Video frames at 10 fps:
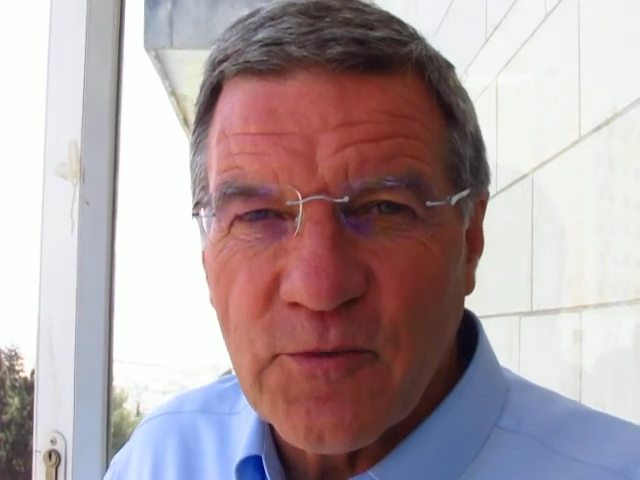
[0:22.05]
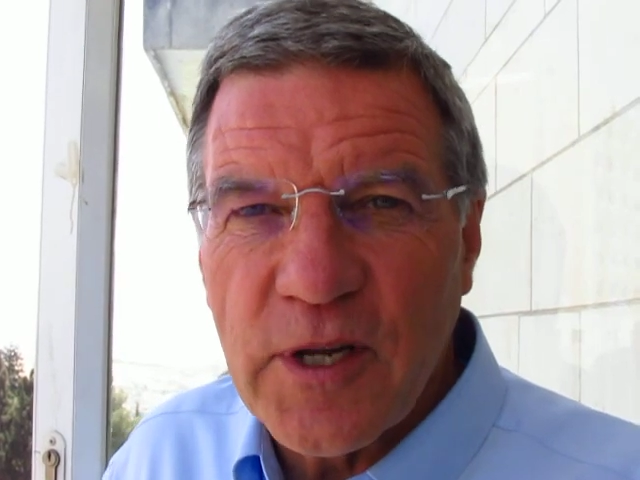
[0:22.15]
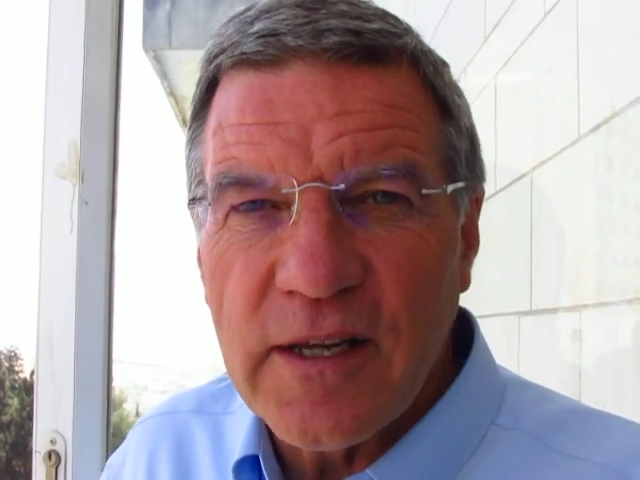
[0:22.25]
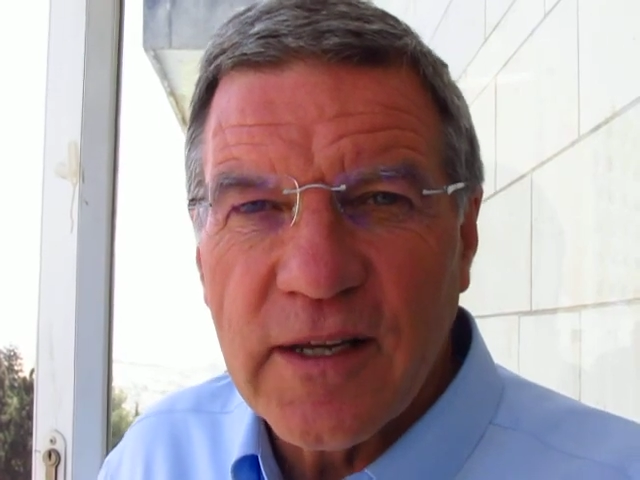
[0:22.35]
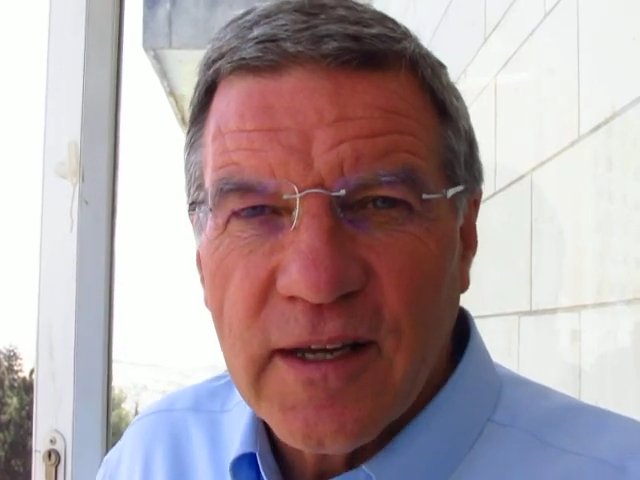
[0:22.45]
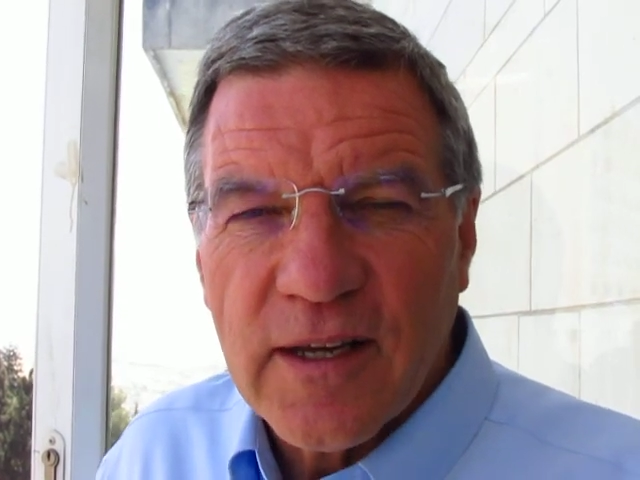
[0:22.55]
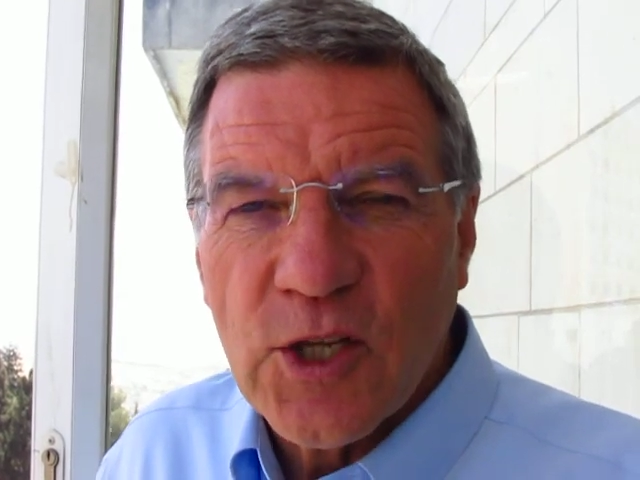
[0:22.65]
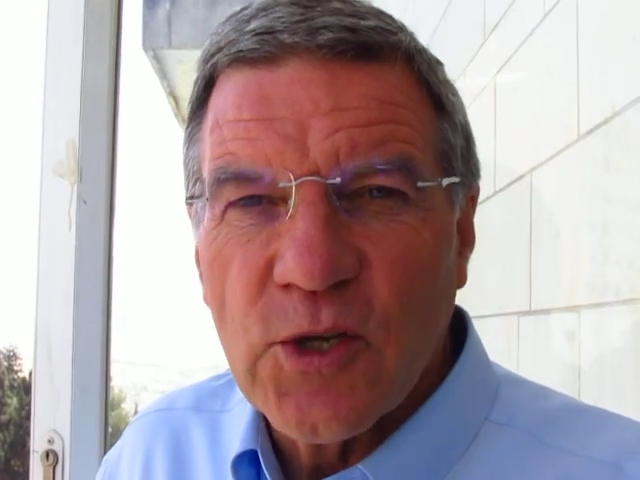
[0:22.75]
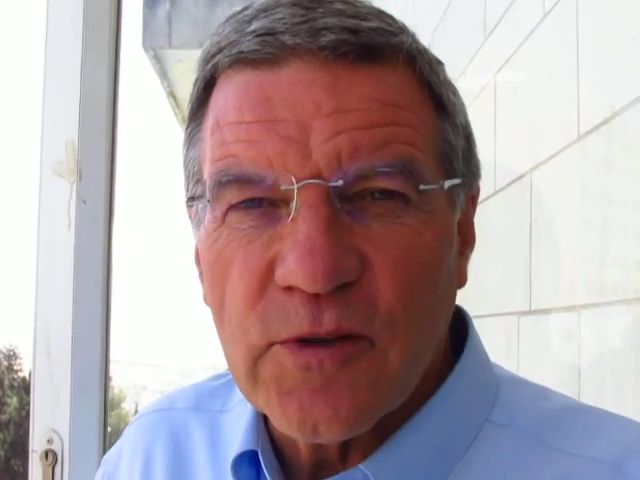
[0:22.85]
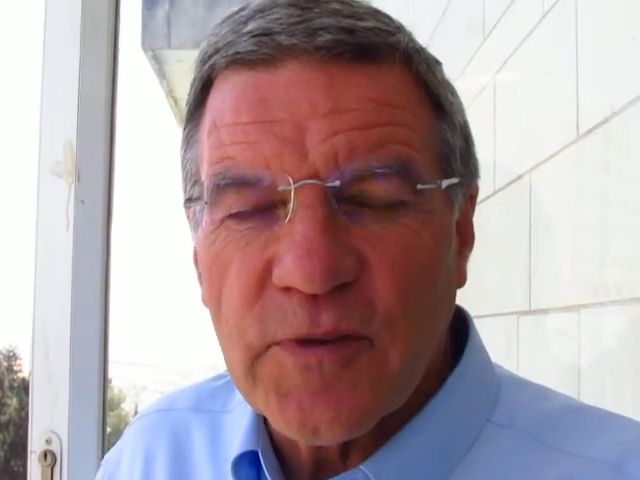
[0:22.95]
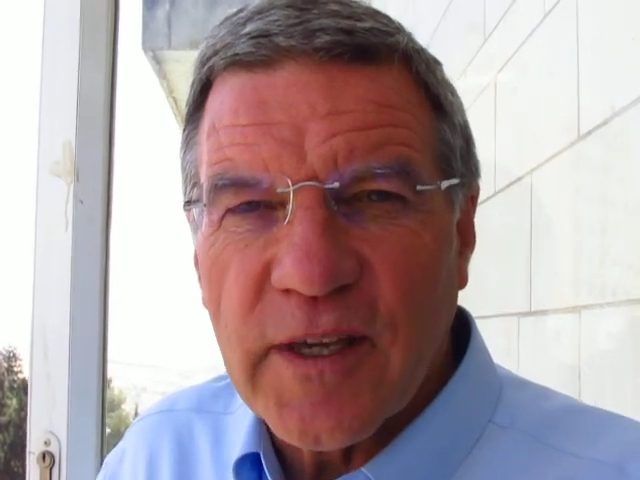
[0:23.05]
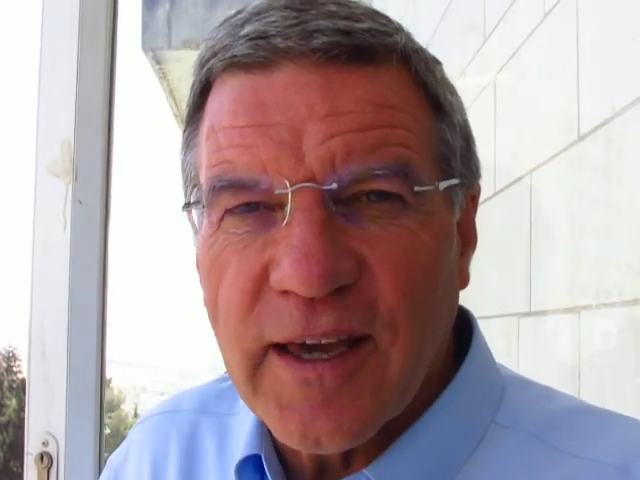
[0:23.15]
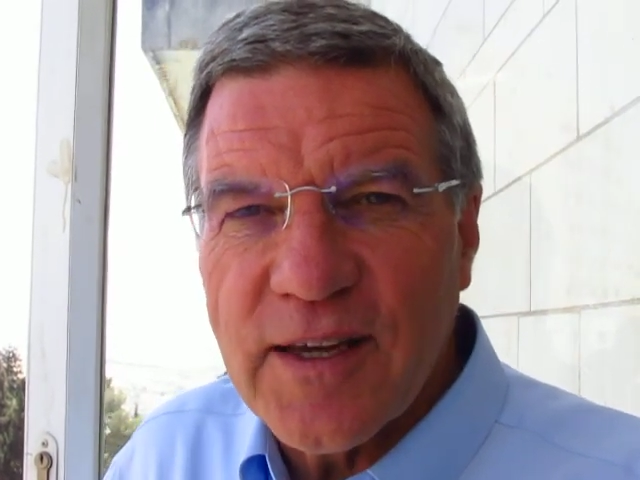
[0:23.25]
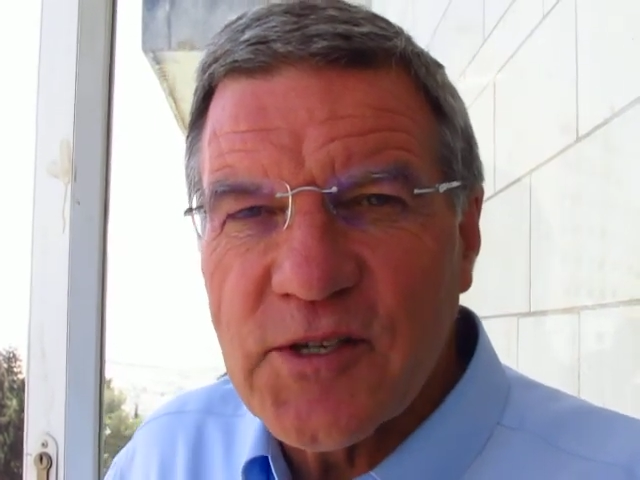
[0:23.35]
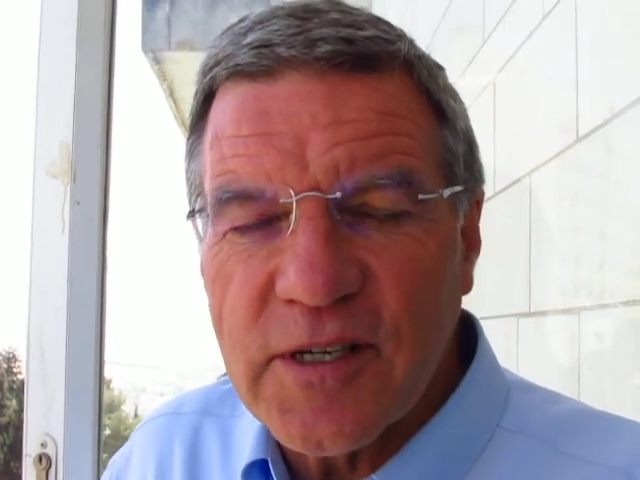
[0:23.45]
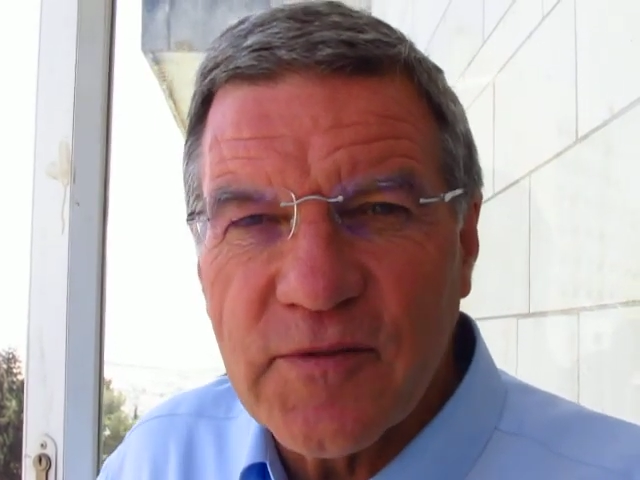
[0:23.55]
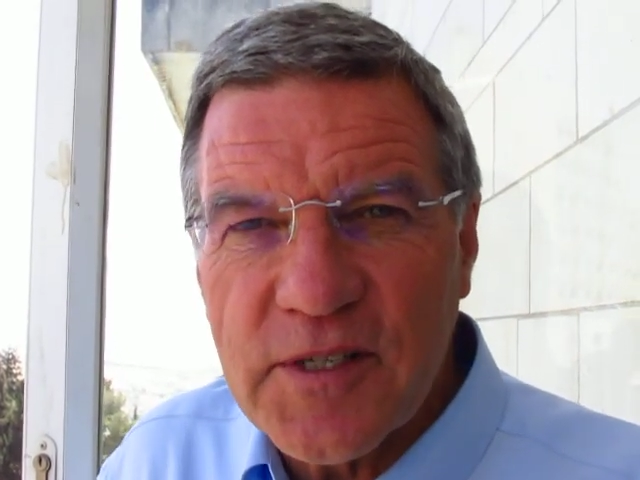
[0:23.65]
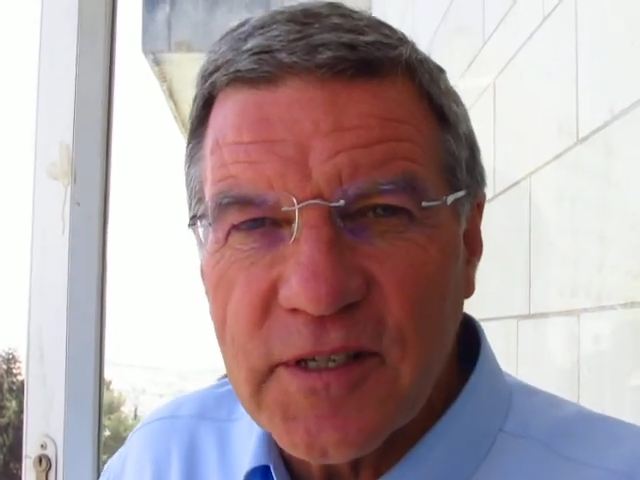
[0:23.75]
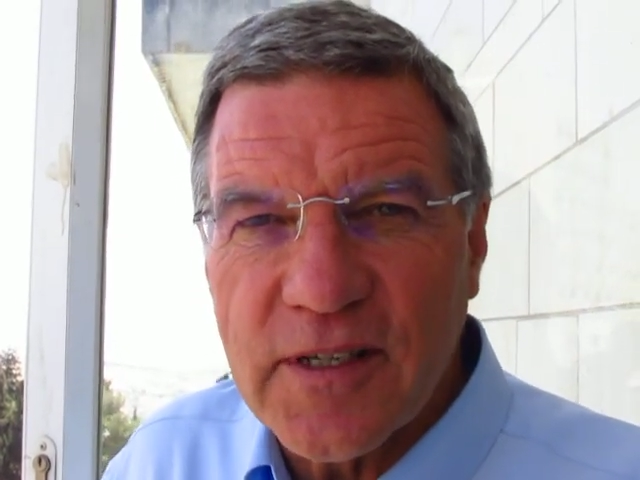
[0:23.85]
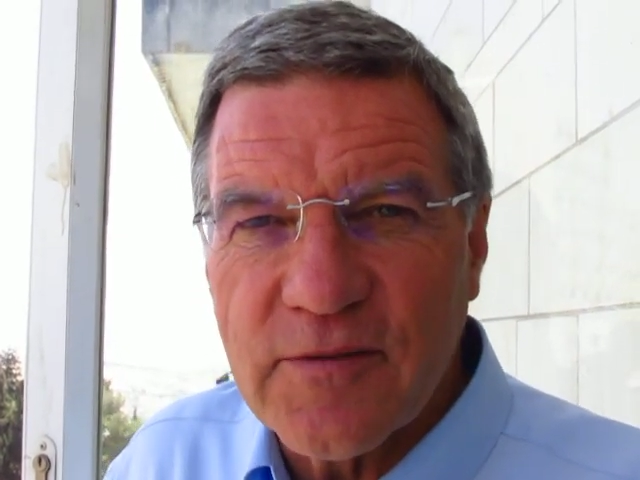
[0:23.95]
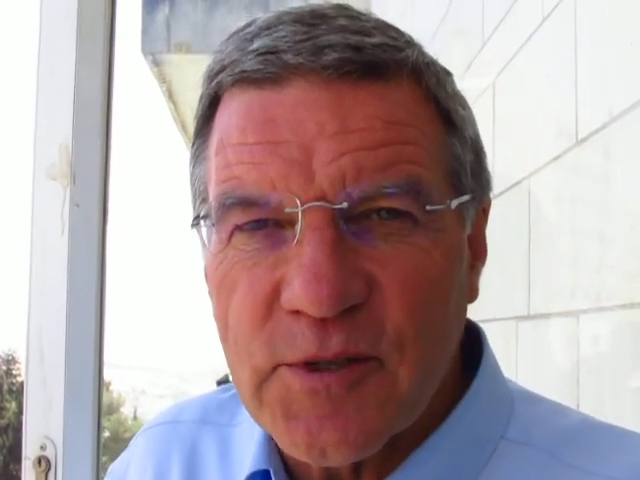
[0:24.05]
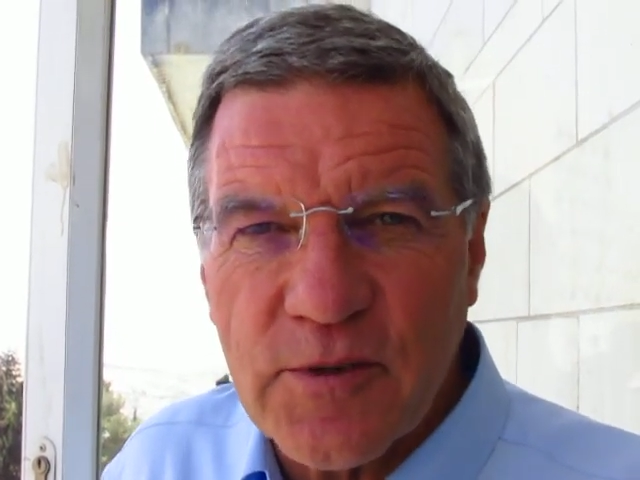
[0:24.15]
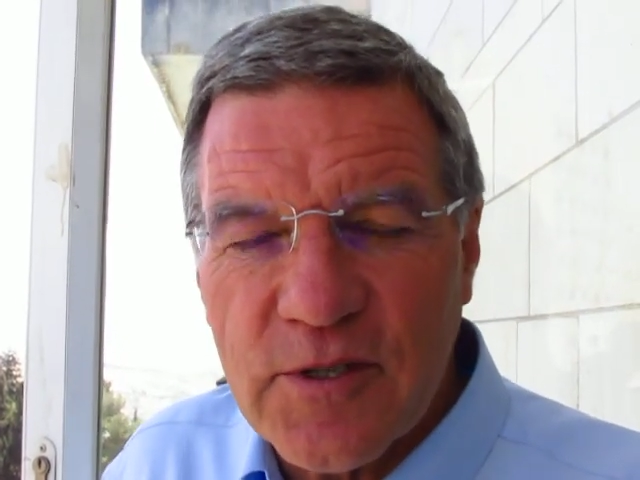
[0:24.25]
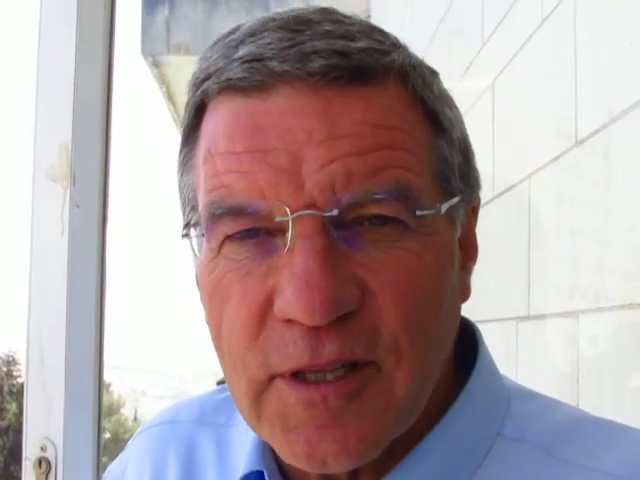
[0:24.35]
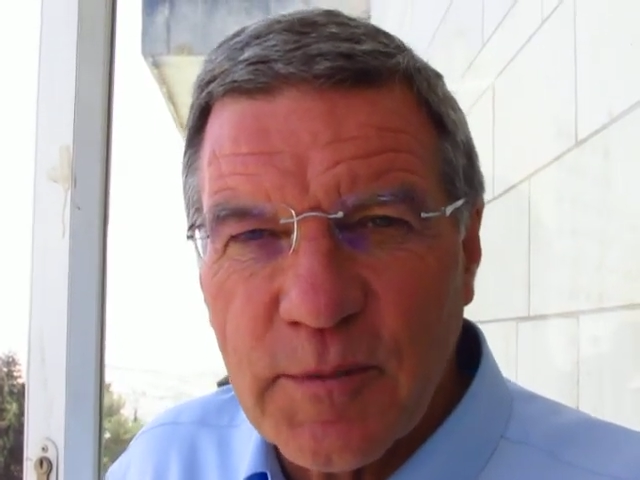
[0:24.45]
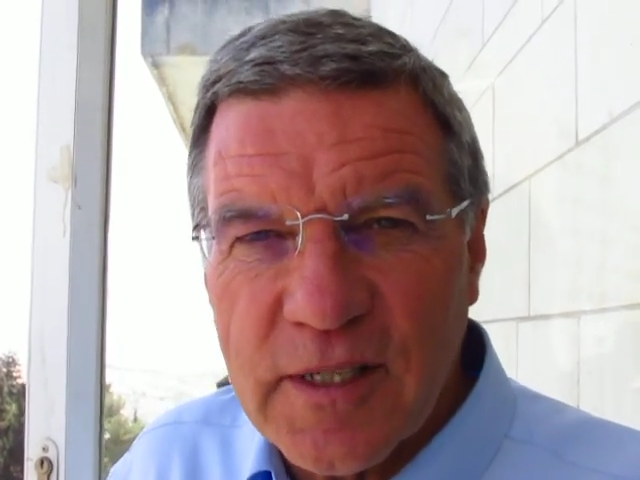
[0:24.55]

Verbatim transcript: reunification of the city of Jerusalem.